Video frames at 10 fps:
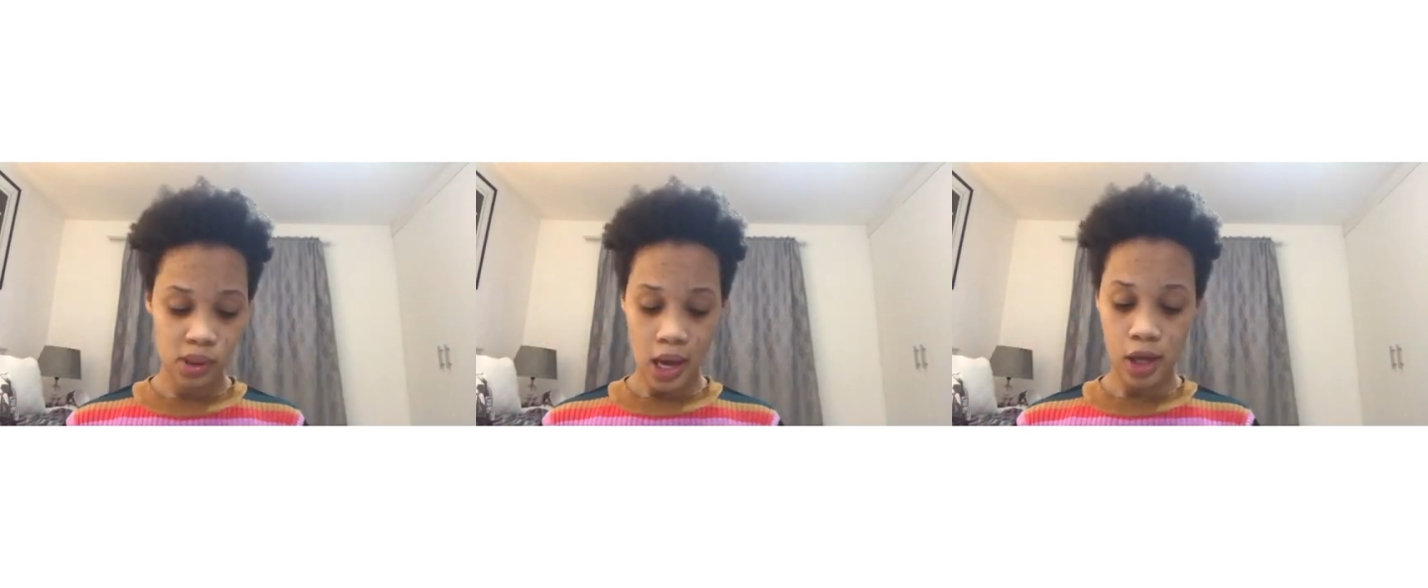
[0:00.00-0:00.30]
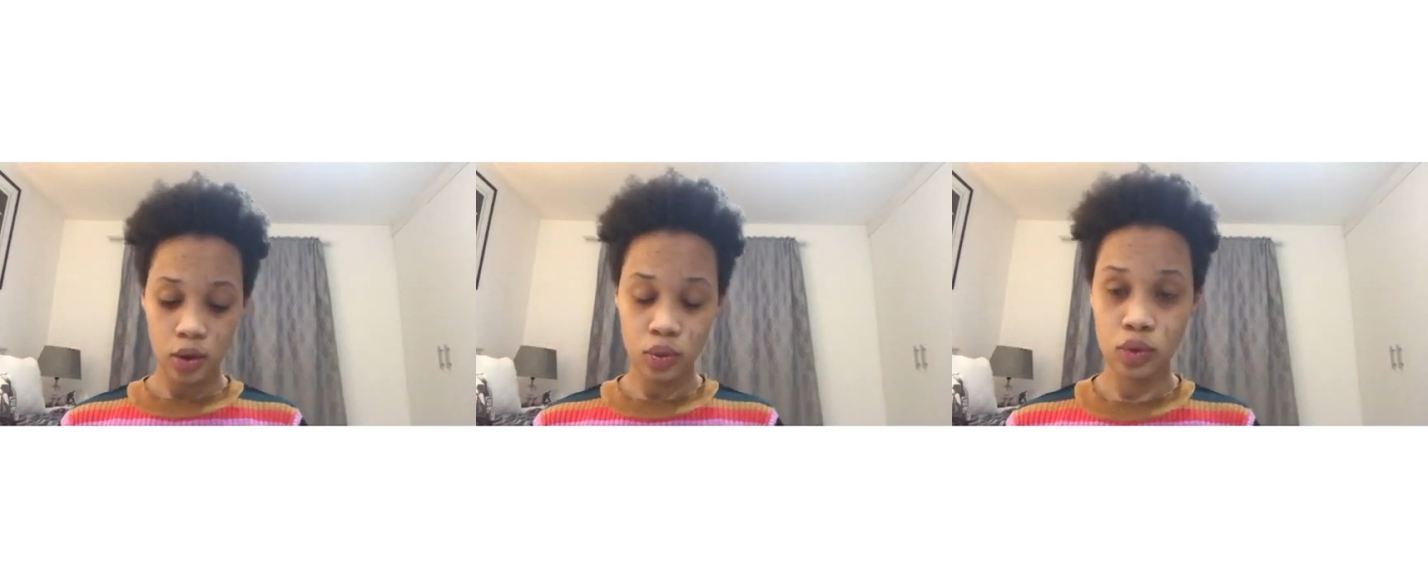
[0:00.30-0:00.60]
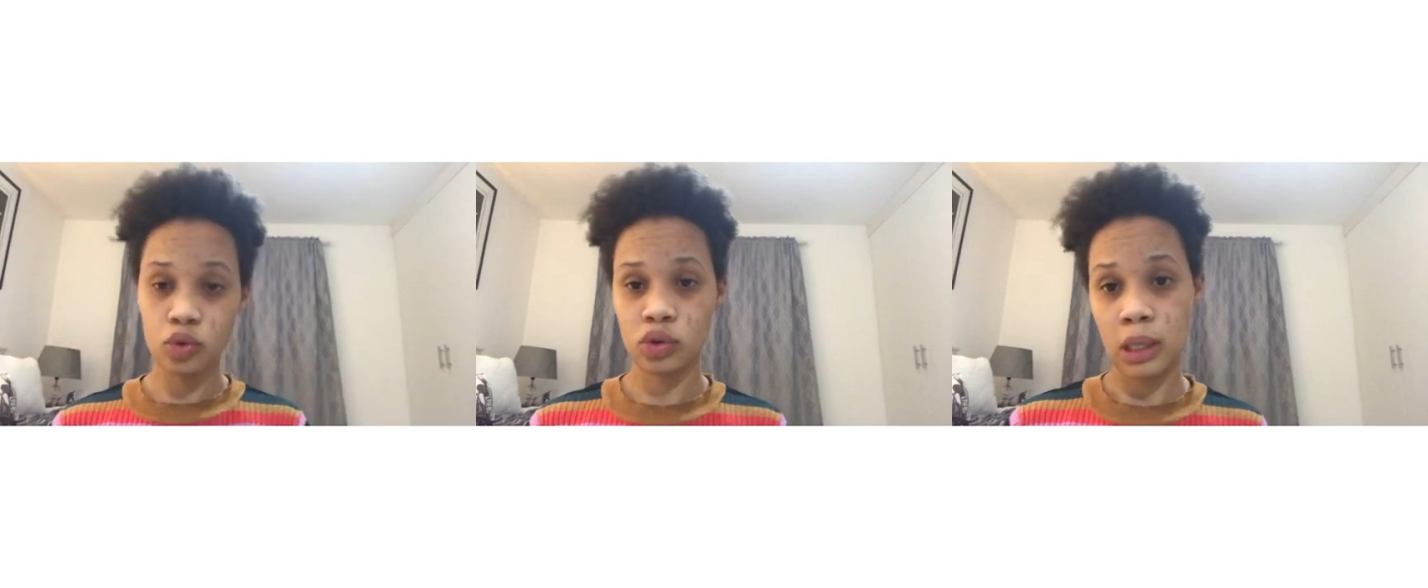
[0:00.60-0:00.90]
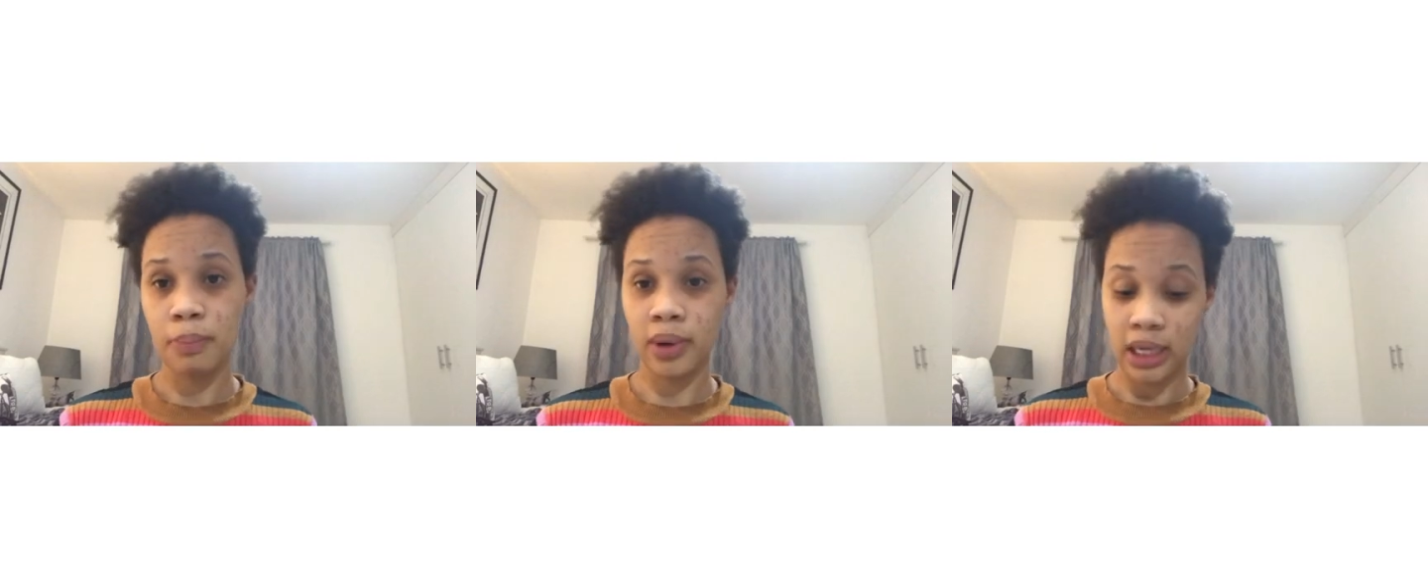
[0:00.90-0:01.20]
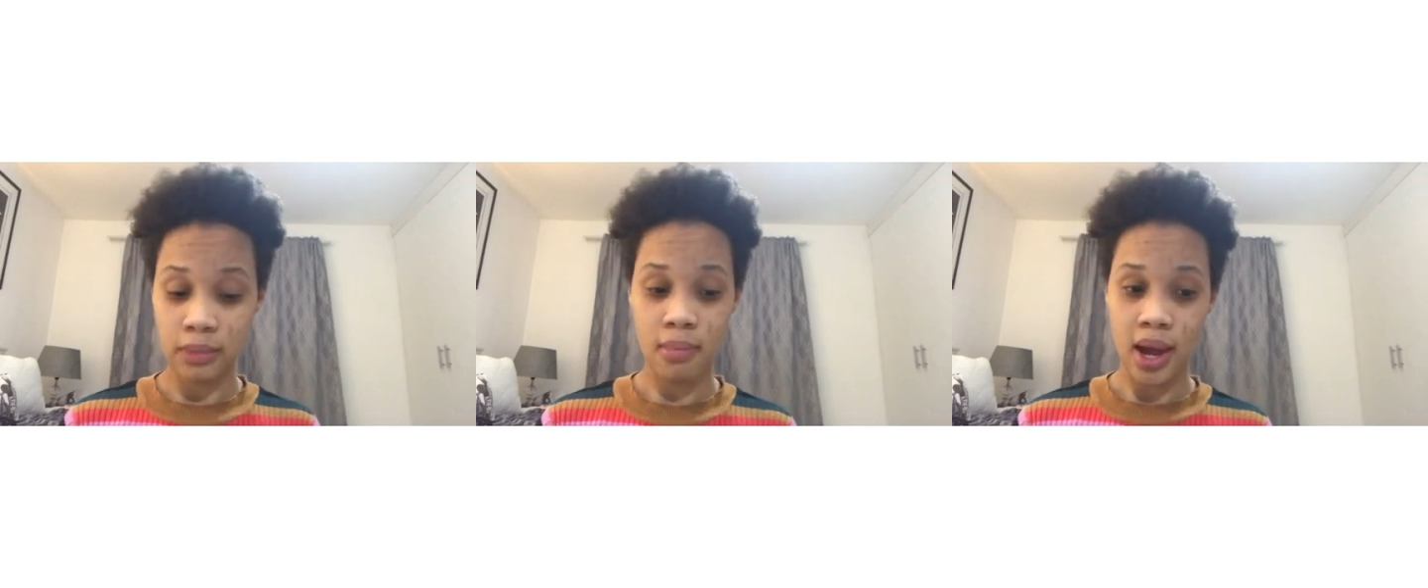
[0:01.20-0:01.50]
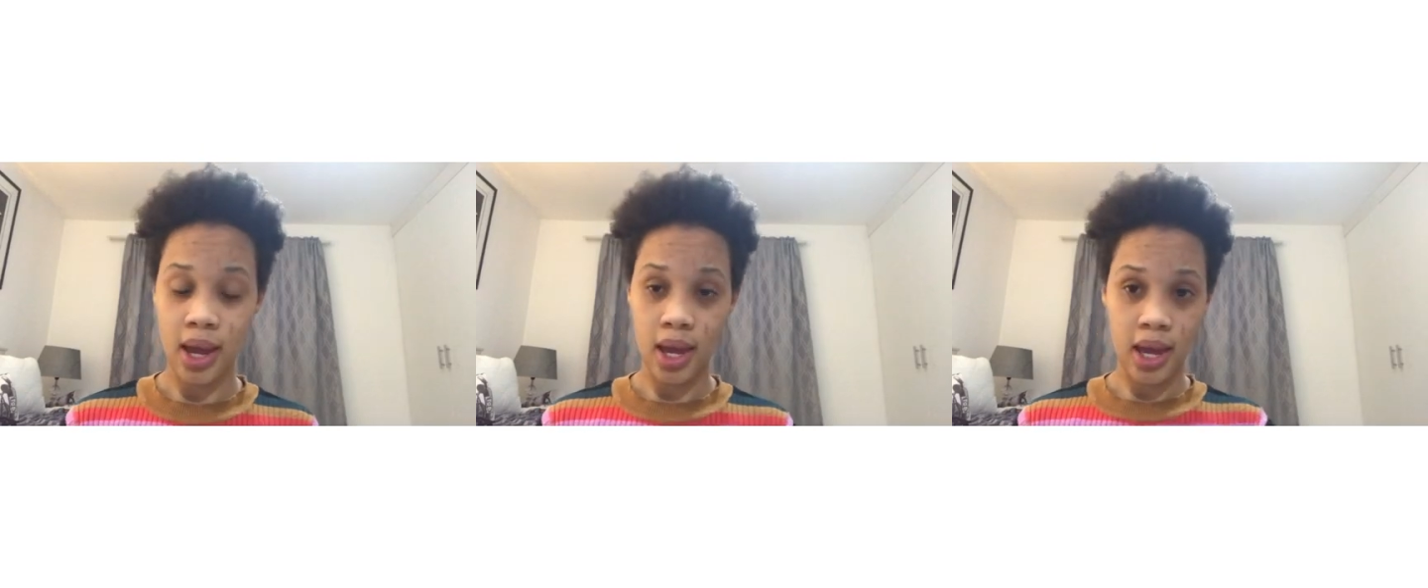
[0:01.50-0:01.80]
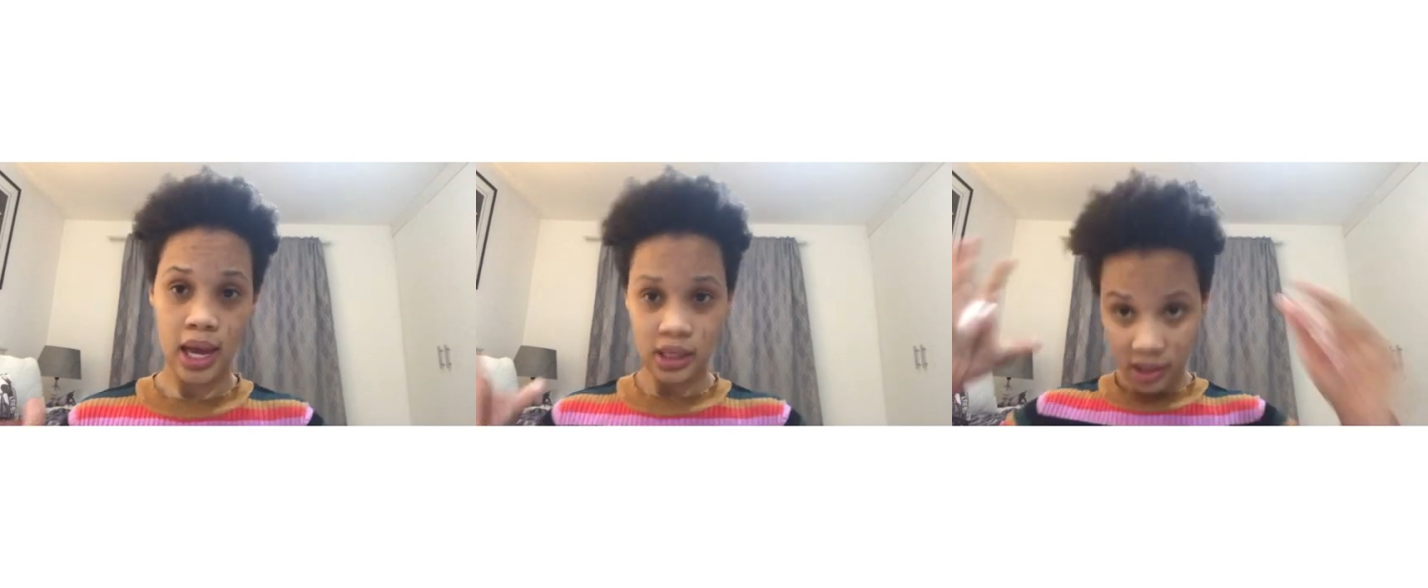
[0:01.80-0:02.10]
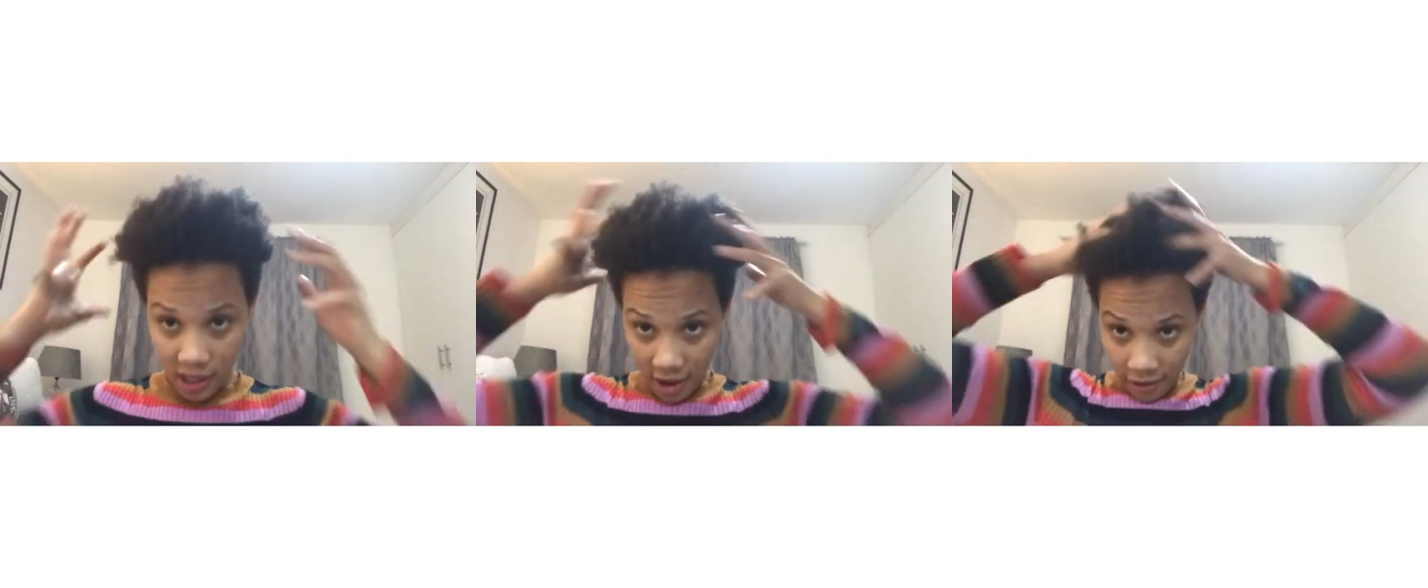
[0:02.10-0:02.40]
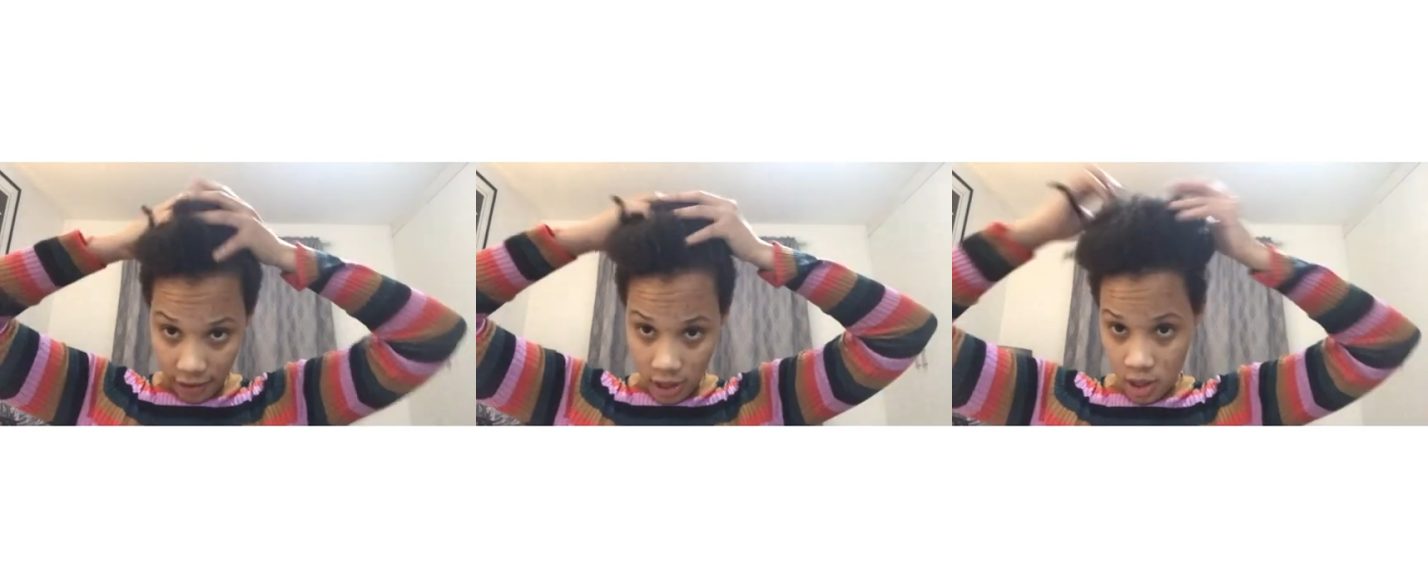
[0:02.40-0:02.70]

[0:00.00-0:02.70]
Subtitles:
I use to separate my hair and stuff.